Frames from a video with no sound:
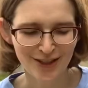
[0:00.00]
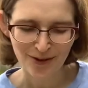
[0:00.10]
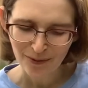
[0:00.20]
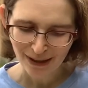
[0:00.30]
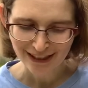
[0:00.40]

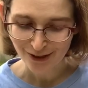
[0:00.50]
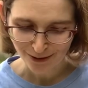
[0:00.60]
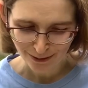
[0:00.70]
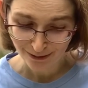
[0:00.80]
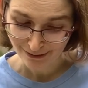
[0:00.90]
what
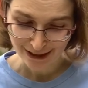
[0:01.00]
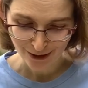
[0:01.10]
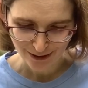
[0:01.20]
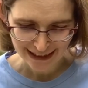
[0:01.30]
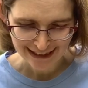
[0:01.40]

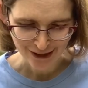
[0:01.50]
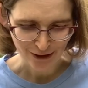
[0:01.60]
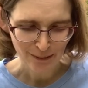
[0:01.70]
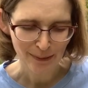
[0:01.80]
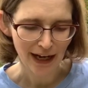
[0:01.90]
you like to
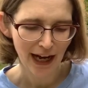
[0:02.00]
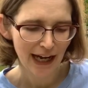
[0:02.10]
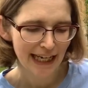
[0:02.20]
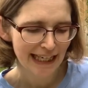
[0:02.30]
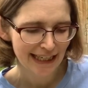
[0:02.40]
do. But
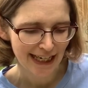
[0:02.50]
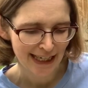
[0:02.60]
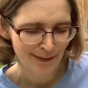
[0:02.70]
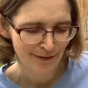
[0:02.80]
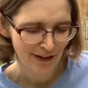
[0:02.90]
I
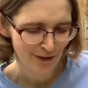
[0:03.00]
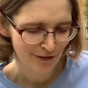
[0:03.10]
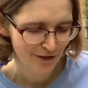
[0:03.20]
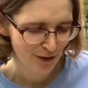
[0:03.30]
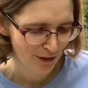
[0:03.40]
found a
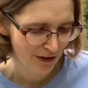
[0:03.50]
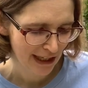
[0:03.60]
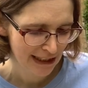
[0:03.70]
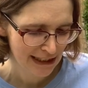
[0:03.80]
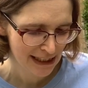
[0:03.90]
few
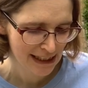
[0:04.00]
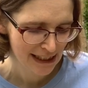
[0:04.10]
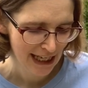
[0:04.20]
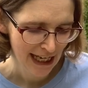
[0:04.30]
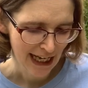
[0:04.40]
things
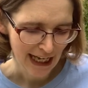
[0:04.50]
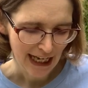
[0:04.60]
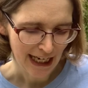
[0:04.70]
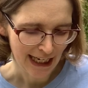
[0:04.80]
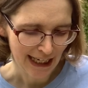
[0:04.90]

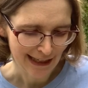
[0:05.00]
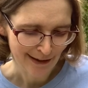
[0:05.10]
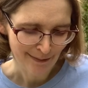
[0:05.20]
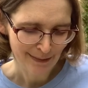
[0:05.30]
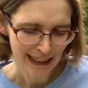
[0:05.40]

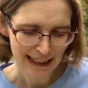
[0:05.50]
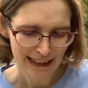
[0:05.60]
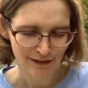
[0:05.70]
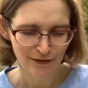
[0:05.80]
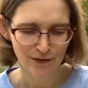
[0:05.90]

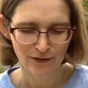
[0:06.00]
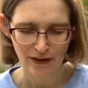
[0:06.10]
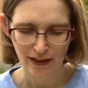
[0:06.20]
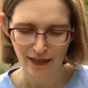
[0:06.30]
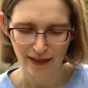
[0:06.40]

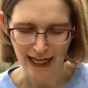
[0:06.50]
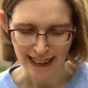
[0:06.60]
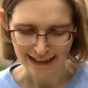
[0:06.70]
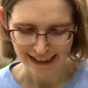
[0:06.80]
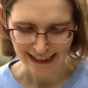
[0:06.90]

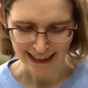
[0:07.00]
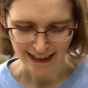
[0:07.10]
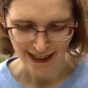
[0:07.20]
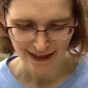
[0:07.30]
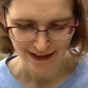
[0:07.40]
that
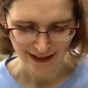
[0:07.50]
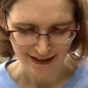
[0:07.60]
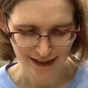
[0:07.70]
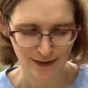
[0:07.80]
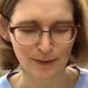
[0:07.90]
I
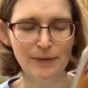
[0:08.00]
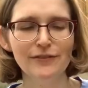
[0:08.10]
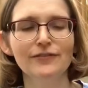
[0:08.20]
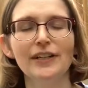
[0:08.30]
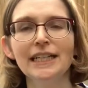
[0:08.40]
thought would be
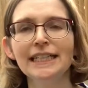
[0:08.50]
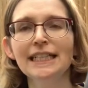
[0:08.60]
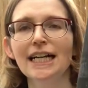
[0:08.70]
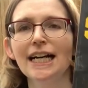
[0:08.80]
fun.